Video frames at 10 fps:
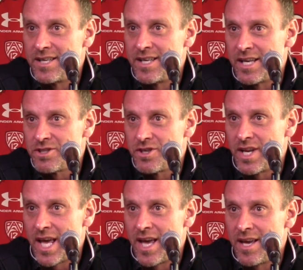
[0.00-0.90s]

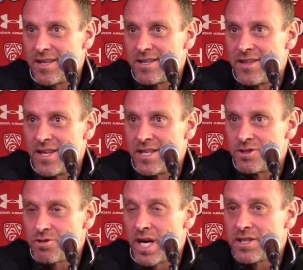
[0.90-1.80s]
yesterday, the
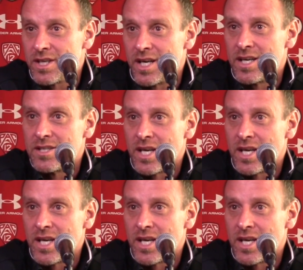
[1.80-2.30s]
instructor